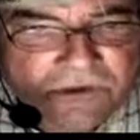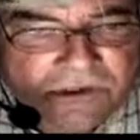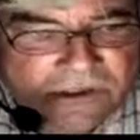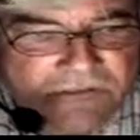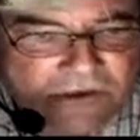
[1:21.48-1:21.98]

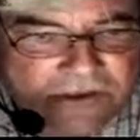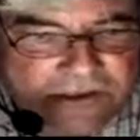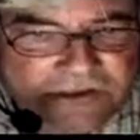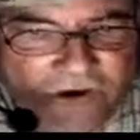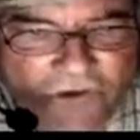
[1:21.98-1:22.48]
as far as
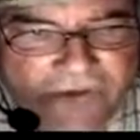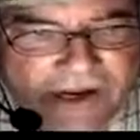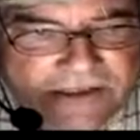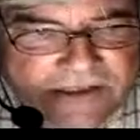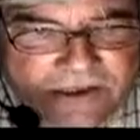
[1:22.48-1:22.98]
this whole
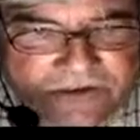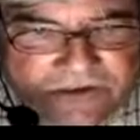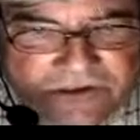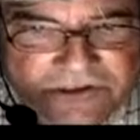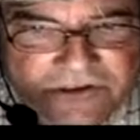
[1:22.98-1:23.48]
mass goes,
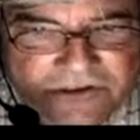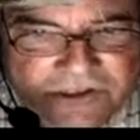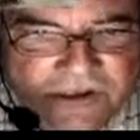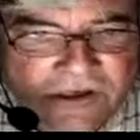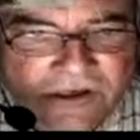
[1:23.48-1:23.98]
there's
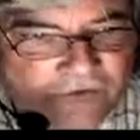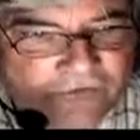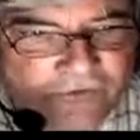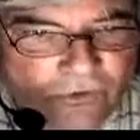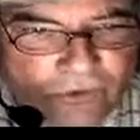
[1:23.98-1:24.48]
only
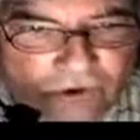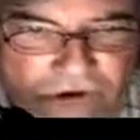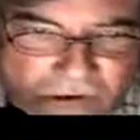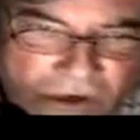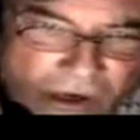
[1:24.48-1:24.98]

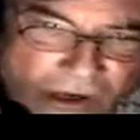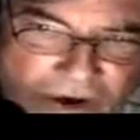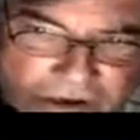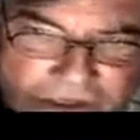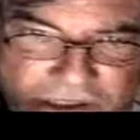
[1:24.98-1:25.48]
4
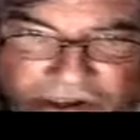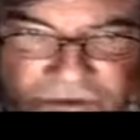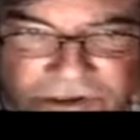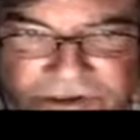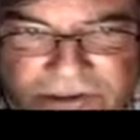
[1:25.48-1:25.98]
areas
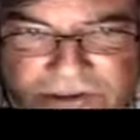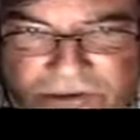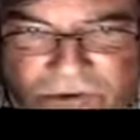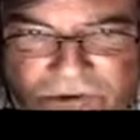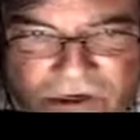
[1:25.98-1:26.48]
within this
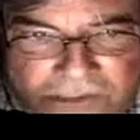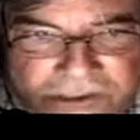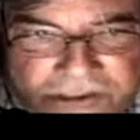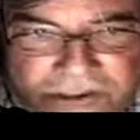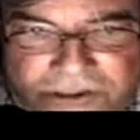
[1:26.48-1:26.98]
whole
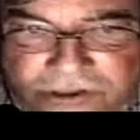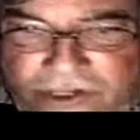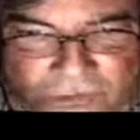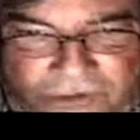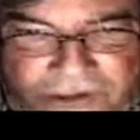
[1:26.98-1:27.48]
composition
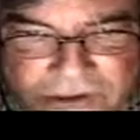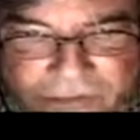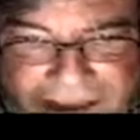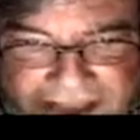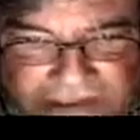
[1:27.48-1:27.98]
that within the
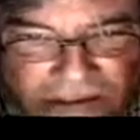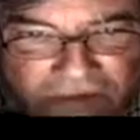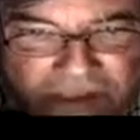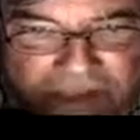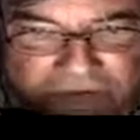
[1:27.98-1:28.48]
mass
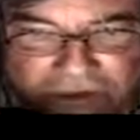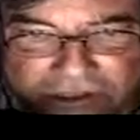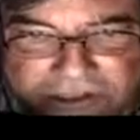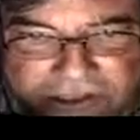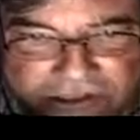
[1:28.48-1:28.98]
of it give you a
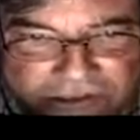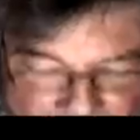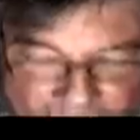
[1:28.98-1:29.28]
sense of